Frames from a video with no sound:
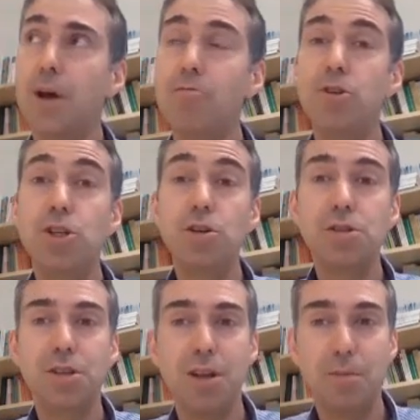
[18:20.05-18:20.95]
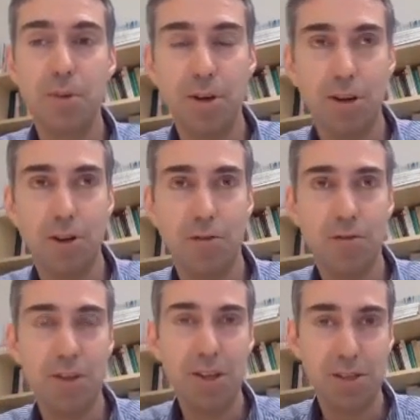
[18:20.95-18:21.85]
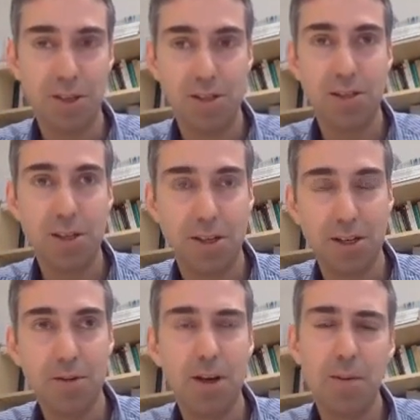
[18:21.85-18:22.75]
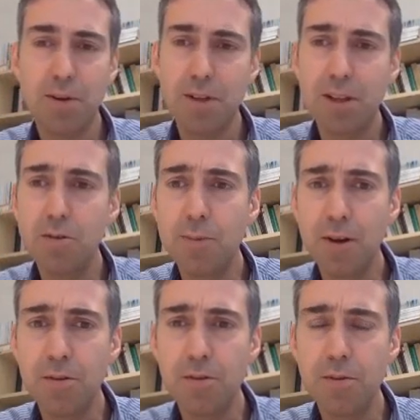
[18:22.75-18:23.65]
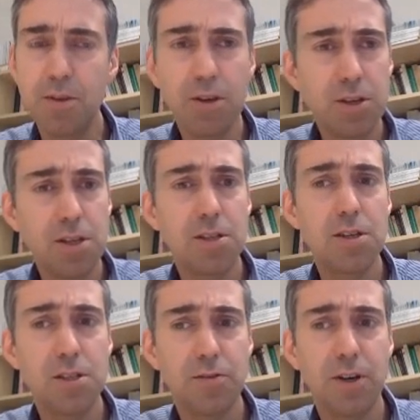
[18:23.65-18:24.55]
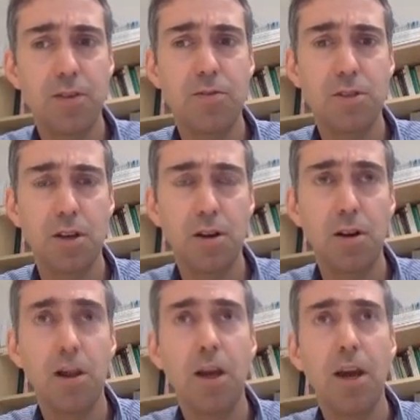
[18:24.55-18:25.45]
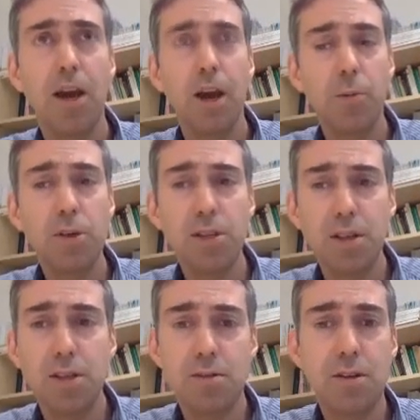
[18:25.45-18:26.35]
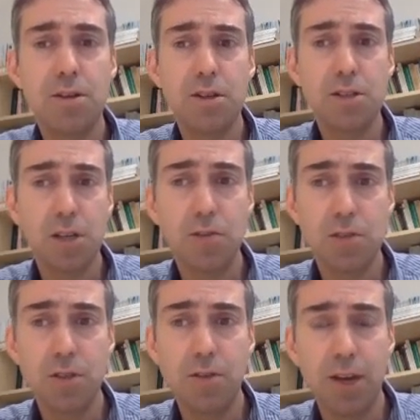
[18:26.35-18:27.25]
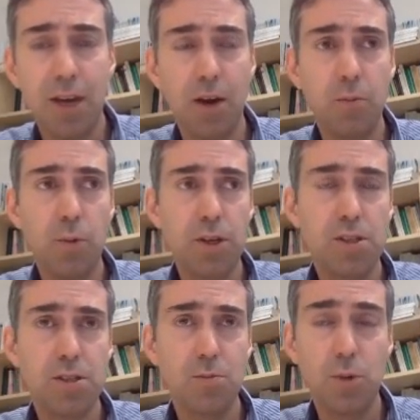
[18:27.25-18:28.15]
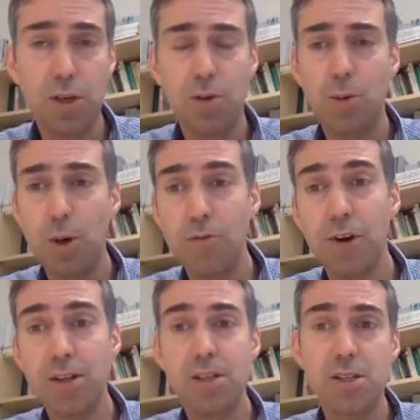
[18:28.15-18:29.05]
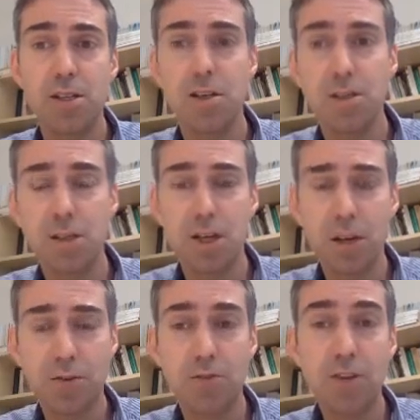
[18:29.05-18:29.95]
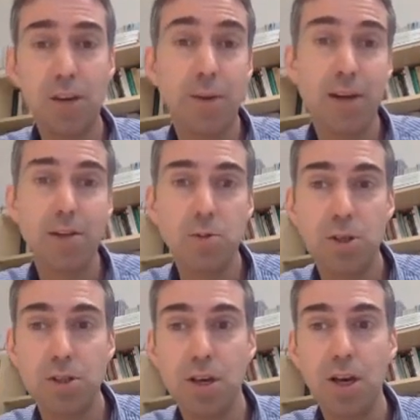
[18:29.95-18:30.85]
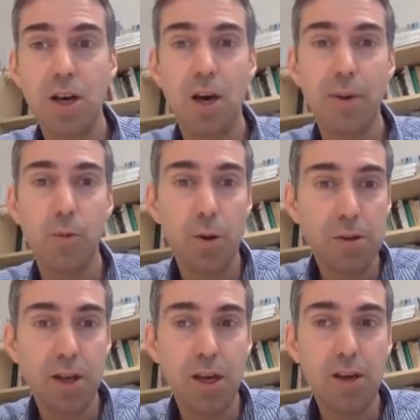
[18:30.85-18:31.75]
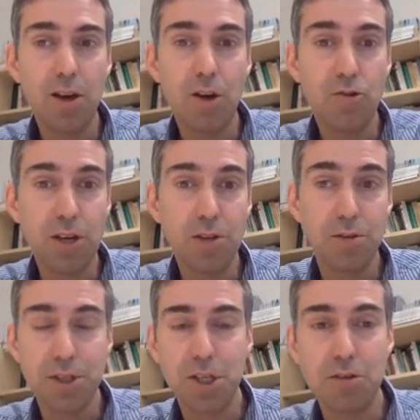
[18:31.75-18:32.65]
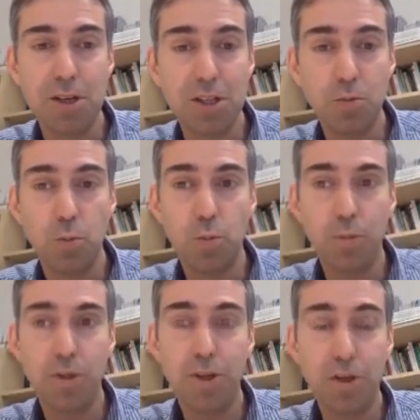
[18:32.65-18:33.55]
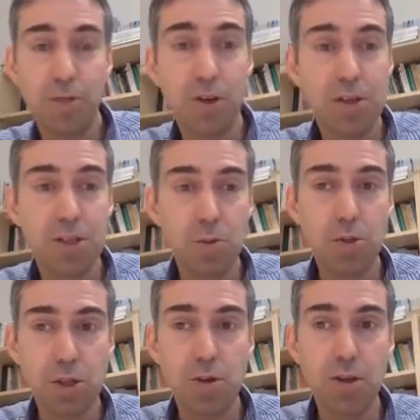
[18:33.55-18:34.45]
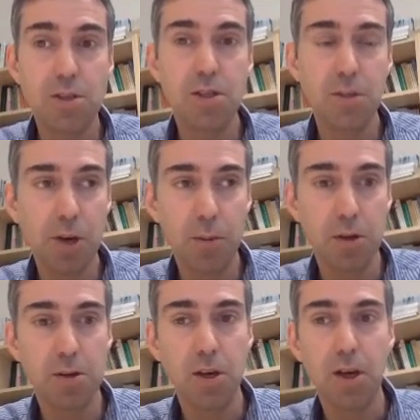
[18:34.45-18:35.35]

reduced number of these 99. I think there were around 30, 35 in total. And we sent these around as a staff survey, and we invited staff to feed back to us about whether they agreed or disagreed that the university was doing this at the moment.